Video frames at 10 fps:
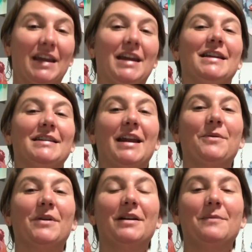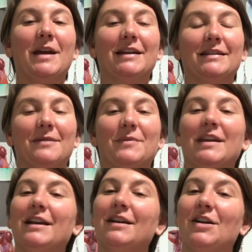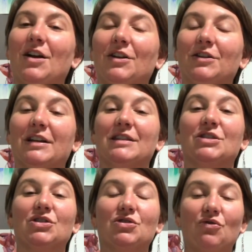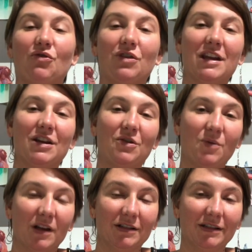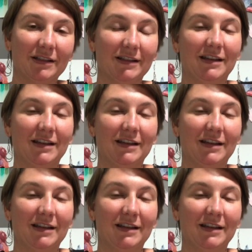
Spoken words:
Today we're going to make something called a story quilt,